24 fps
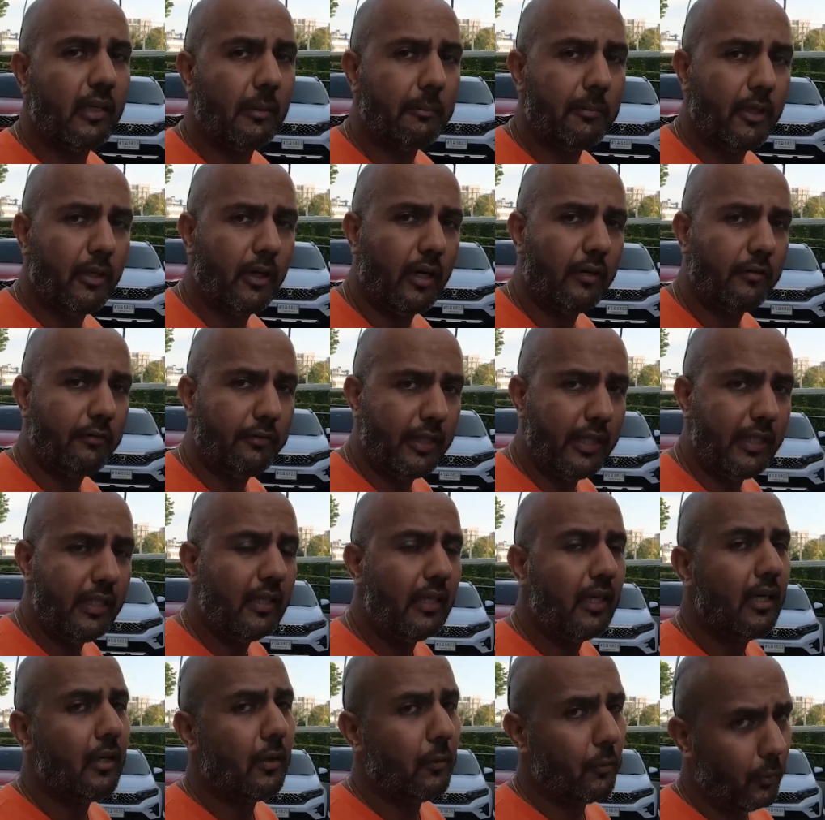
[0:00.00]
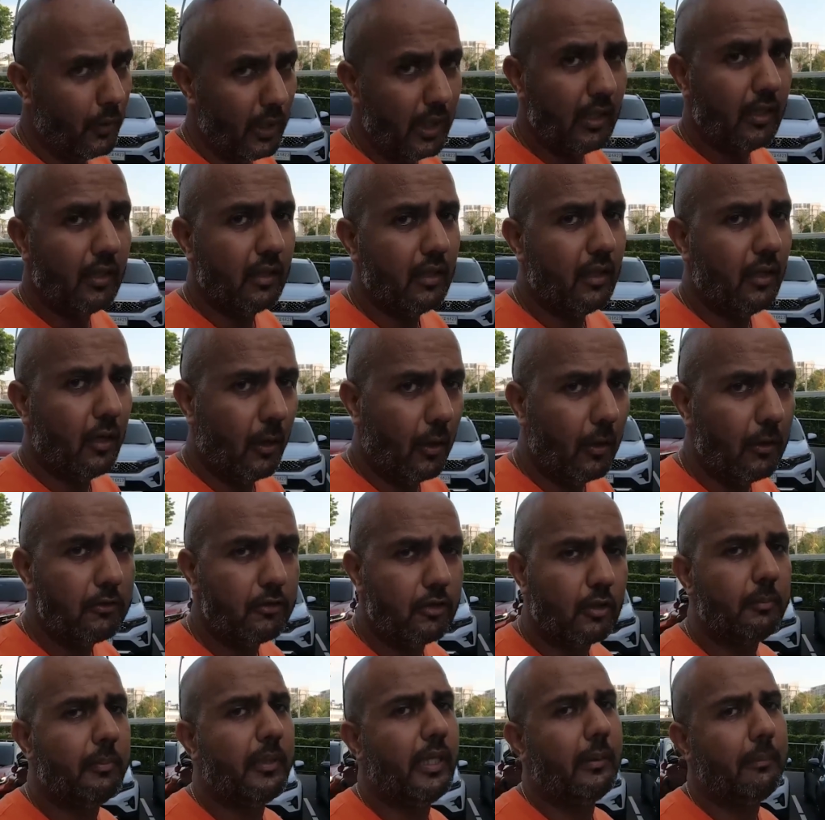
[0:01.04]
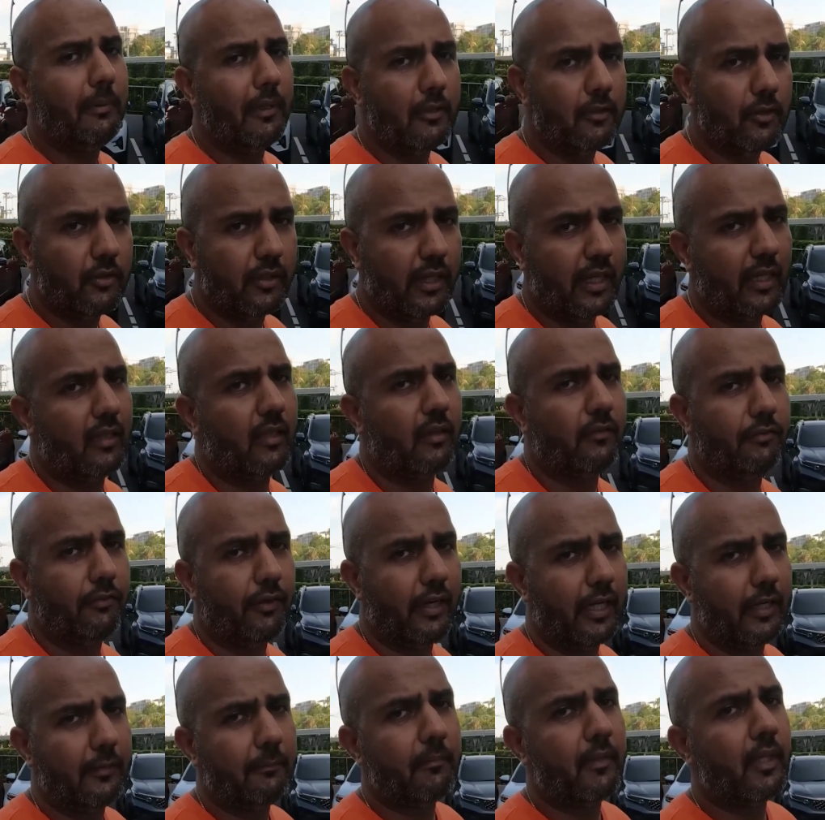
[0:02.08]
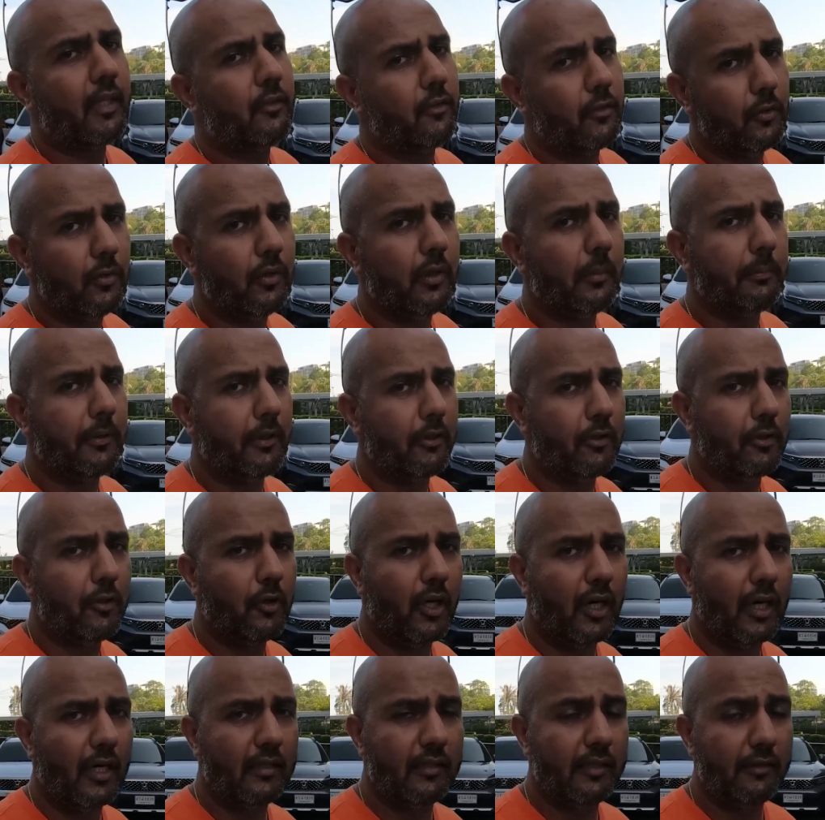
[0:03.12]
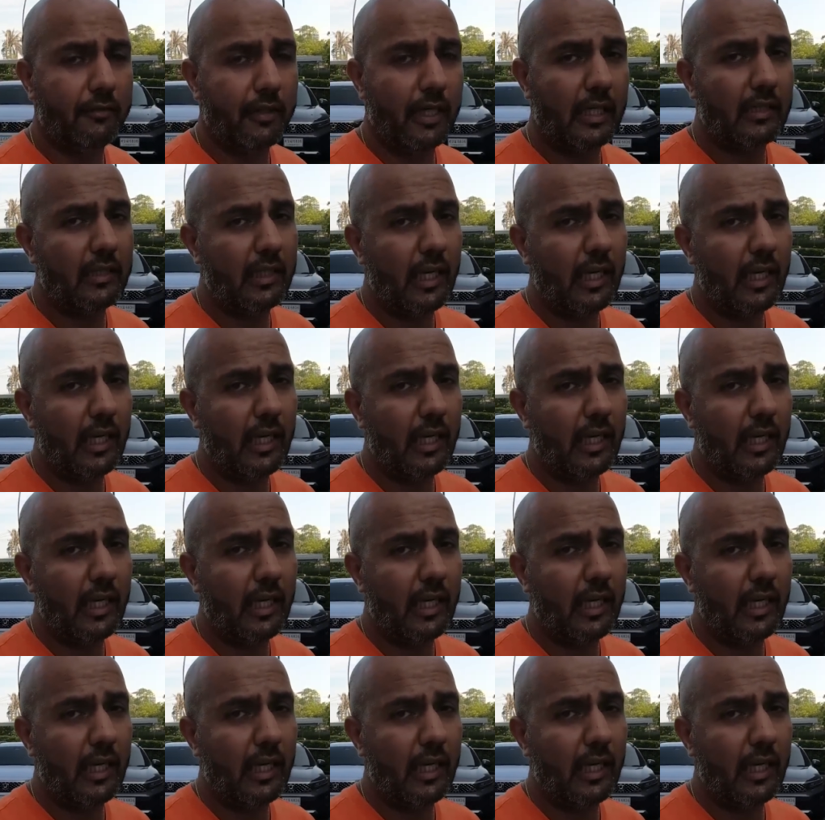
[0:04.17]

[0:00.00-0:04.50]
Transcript: WRV will also be able to take the fight to the Perodua Ativa.